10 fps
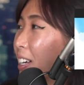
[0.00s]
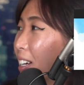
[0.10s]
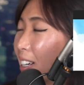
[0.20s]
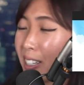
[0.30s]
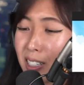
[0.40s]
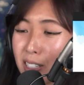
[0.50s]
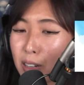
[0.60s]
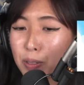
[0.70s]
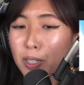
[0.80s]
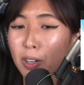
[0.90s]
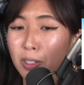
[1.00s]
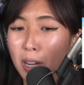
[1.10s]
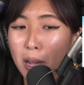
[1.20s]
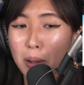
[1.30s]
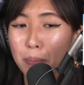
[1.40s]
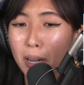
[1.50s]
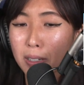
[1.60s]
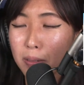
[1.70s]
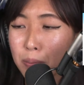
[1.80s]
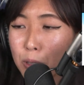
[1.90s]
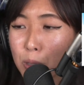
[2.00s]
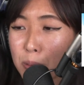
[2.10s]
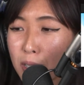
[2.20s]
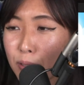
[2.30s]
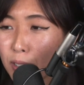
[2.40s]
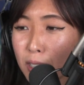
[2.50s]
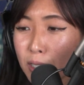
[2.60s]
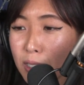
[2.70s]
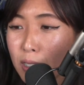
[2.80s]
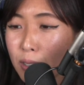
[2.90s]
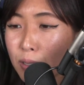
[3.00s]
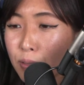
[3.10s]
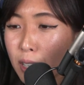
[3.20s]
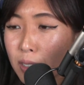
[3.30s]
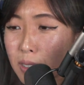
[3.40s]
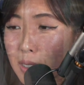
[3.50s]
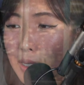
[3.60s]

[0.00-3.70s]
uh, in that regard. But more specifically, it's a fallacy